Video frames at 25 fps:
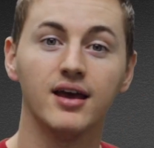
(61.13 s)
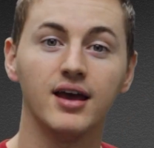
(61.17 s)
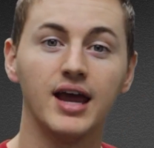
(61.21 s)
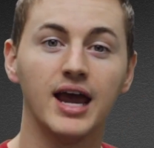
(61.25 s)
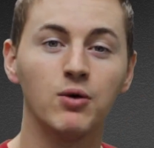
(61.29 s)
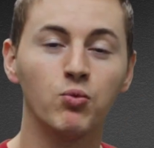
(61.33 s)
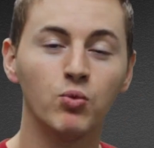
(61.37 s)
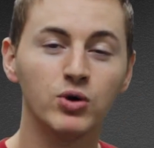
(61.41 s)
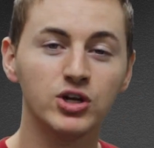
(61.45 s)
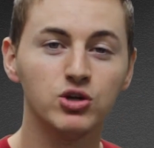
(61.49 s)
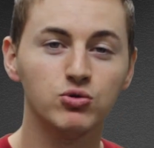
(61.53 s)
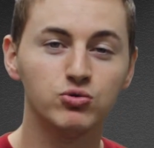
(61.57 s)

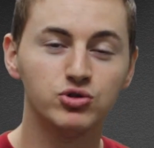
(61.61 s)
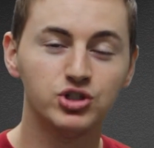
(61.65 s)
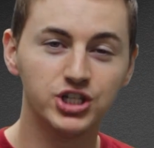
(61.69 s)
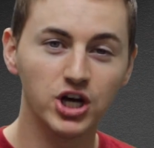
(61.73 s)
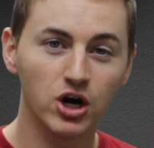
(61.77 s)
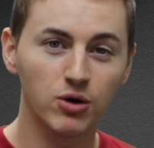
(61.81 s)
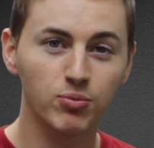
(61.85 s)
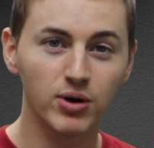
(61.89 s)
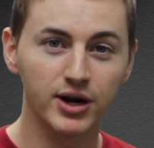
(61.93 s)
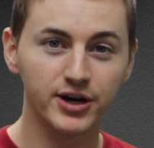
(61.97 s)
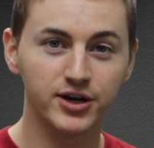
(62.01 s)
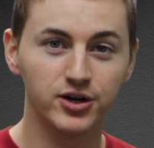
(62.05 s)
And when you
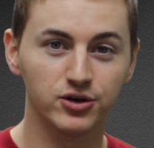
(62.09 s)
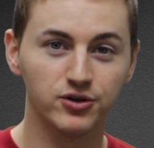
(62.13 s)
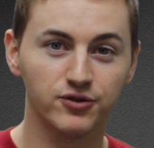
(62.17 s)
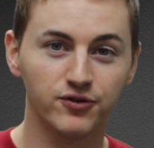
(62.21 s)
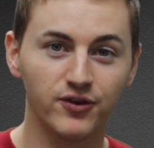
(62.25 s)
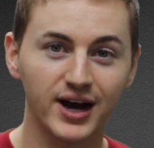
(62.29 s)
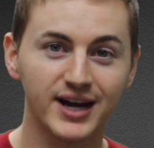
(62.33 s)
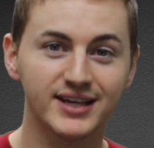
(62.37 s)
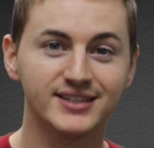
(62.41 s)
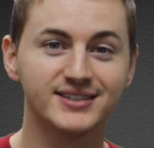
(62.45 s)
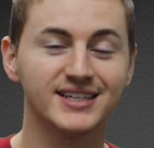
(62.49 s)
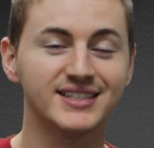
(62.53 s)
jailbreak your
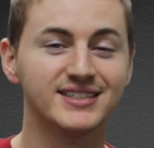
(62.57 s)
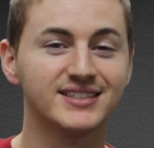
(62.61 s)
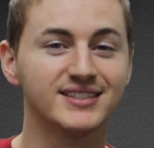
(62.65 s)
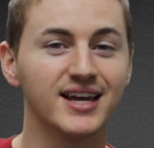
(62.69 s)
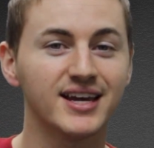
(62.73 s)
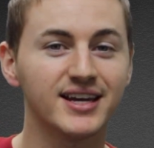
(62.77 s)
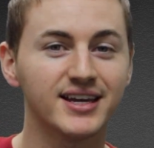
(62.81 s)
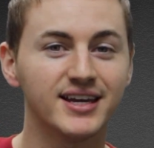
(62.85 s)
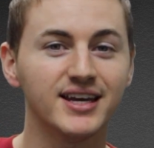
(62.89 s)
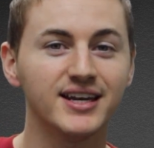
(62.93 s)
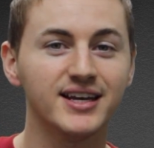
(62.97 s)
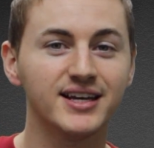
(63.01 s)
device, it's
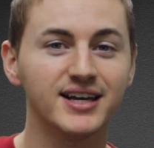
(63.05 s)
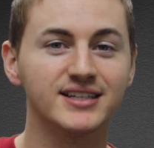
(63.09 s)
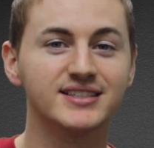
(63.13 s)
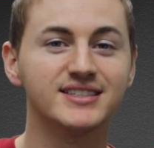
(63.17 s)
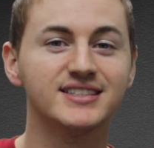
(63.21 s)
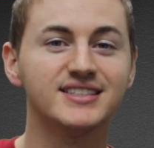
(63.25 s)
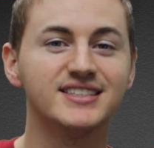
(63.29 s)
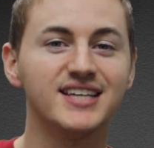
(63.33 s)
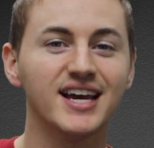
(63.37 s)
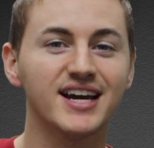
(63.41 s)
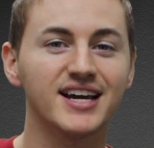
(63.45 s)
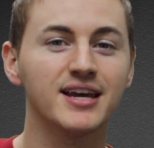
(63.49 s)
like getting a
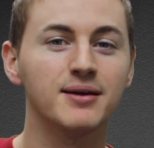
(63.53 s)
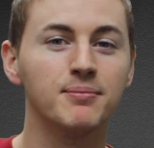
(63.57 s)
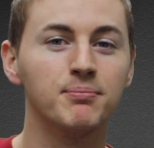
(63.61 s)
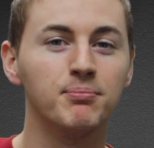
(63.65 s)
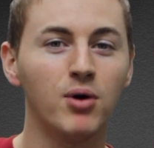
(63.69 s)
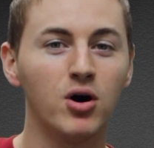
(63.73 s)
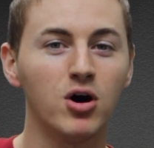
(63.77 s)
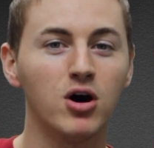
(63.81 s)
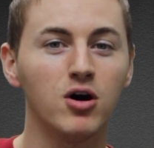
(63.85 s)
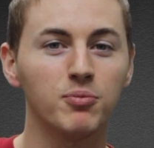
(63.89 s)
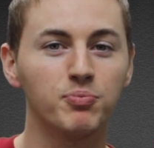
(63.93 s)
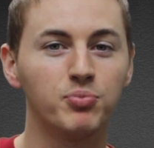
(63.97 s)
second
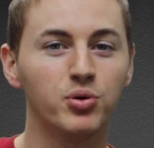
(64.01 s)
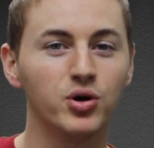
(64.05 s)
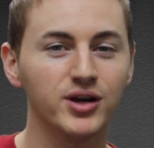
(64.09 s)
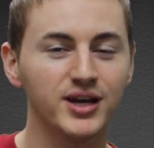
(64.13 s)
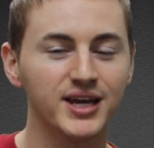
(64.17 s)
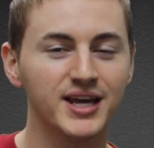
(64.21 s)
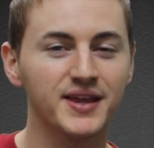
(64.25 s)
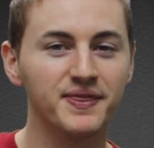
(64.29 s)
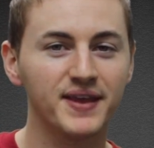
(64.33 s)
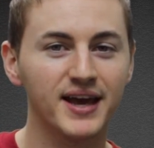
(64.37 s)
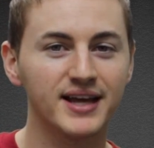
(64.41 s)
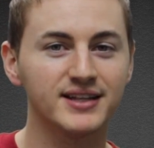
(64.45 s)
mall put
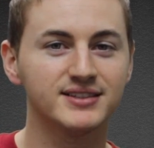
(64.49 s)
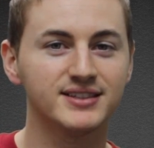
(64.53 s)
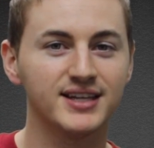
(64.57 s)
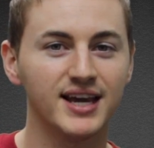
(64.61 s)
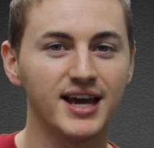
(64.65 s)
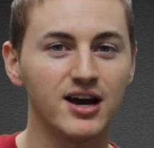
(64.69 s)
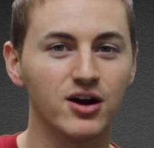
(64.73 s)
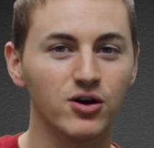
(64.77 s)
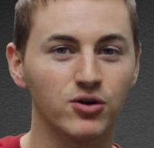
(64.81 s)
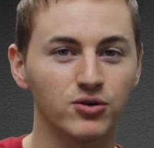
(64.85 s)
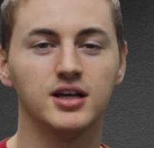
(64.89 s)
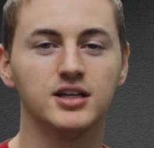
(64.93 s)
in that
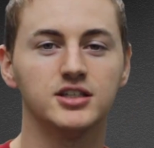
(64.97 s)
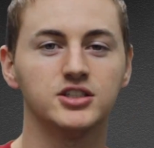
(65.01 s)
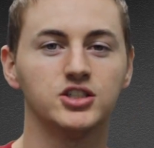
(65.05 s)
town.